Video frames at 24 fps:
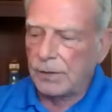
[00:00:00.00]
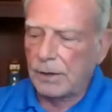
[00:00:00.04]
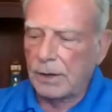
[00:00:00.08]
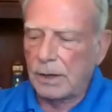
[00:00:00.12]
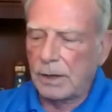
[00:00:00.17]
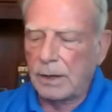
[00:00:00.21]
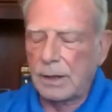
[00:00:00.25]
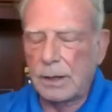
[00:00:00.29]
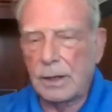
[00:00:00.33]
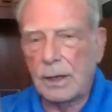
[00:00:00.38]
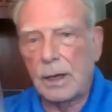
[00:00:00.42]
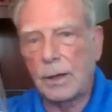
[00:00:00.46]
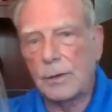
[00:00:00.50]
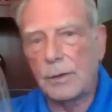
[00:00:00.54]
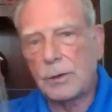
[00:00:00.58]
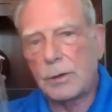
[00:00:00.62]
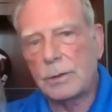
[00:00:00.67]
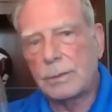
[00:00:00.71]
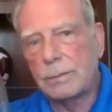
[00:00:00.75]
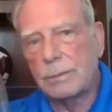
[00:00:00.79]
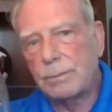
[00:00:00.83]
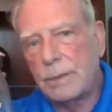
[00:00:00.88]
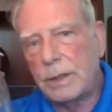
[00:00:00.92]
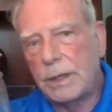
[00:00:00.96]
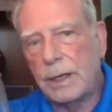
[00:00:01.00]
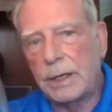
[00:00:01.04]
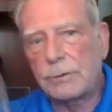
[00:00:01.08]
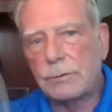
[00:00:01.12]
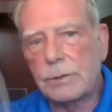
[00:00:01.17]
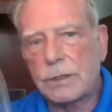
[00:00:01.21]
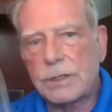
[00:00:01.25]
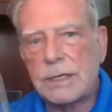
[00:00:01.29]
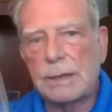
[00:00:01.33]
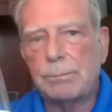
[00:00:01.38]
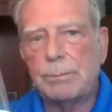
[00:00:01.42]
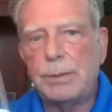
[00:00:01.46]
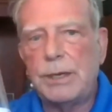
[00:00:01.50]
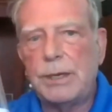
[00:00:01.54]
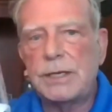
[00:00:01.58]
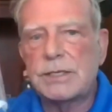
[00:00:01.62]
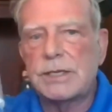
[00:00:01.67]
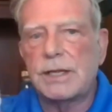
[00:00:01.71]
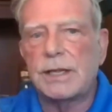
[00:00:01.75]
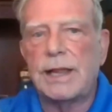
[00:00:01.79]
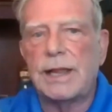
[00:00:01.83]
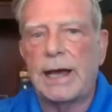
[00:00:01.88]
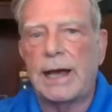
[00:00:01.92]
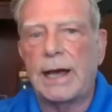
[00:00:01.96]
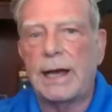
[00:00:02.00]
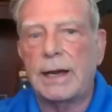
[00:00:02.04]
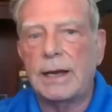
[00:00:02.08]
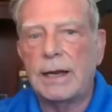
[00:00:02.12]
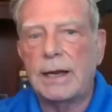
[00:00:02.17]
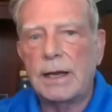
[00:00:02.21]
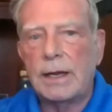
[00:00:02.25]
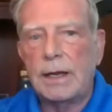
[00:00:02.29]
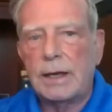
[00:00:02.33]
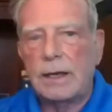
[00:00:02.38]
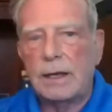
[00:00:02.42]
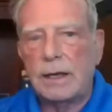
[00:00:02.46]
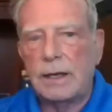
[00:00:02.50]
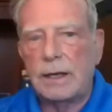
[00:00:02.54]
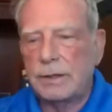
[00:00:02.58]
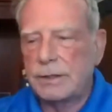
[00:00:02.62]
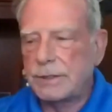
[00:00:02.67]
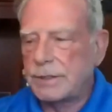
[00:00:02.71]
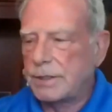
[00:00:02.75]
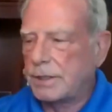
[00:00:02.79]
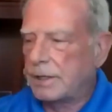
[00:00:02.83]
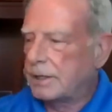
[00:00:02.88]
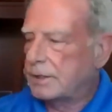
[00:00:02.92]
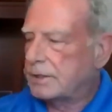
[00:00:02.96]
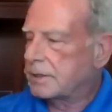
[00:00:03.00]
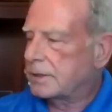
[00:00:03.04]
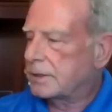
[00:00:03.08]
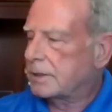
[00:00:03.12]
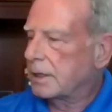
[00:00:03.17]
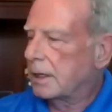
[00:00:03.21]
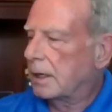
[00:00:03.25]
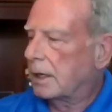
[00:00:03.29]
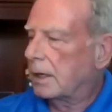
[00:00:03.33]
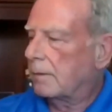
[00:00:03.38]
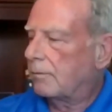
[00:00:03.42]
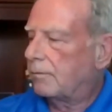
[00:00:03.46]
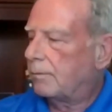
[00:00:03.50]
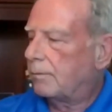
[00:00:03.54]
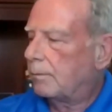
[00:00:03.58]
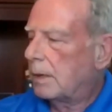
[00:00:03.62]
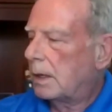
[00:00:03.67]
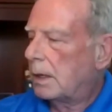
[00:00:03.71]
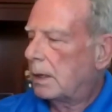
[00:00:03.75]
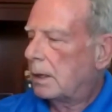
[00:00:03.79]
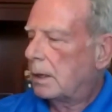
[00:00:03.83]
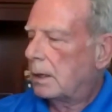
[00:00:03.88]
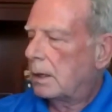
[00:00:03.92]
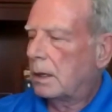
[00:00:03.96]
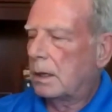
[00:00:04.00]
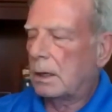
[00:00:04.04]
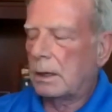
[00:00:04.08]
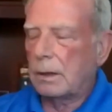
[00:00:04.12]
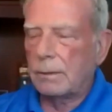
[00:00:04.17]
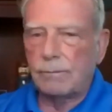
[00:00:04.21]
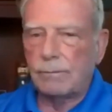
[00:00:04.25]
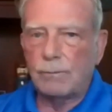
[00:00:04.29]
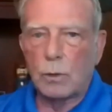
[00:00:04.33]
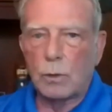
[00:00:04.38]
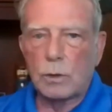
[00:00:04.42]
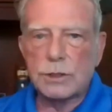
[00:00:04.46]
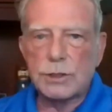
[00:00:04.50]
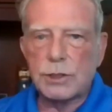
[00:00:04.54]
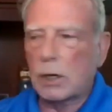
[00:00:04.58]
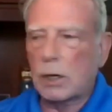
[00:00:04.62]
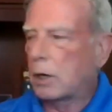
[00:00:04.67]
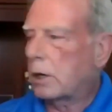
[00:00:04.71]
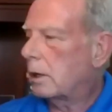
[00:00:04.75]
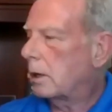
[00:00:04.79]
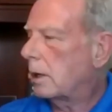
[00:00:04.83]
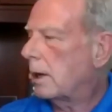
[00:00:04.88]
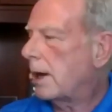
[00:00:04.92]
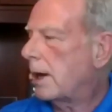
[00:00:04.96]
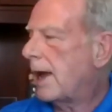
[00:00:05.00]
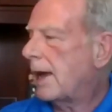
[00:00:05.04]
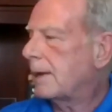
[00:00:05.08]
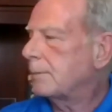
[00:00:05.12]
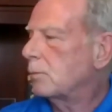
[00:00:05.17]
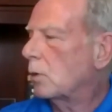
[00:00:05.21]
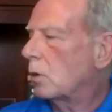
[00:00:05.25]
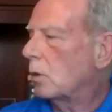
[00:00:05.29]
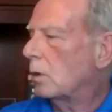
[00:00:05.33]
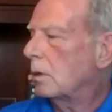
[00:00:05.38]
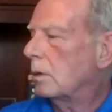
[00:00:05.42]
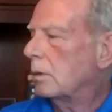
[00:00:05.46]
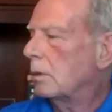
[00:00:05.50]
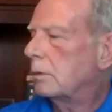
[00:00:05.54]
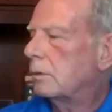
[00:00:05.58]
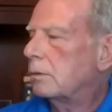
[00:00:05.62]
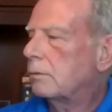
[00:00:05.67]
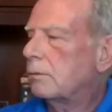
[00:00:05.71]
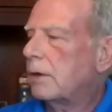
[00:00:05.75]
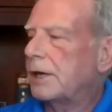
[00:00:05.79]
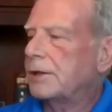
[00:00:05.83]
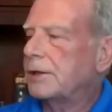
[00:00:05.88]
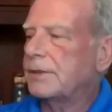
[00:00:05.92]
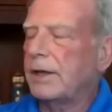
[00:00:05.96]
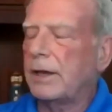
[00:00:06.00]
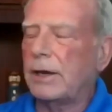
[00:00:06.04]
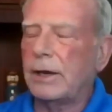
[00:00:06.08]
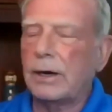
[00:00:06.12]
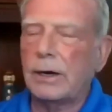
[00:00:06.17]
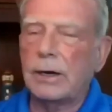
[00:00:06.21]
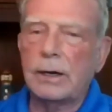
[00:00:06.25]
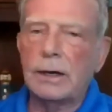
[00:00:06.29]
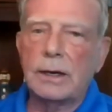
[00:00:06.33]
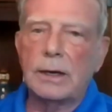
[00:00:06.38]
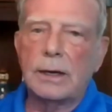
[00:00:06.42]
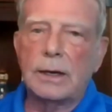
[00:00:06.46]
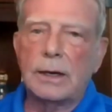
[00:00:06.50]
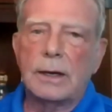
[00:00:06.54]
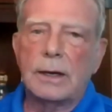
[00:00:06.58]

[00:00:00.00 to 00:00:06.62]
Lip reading: The other interesting piece of that is this 4-star admiral right there.